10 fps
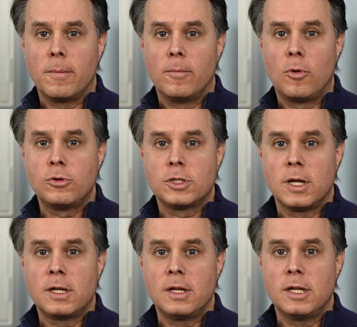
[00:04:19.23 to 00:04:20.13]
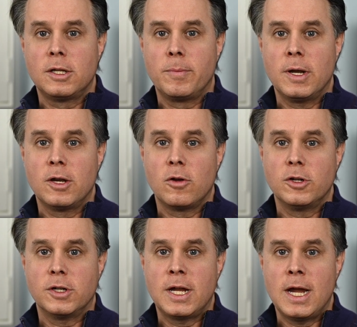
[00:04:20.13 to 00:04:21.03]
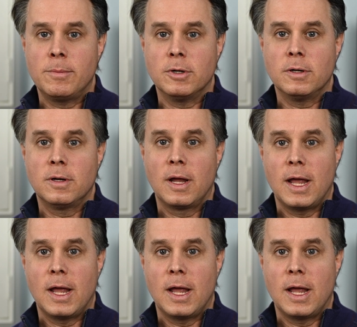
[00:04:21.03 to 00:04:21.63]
most likely, depending on your camera,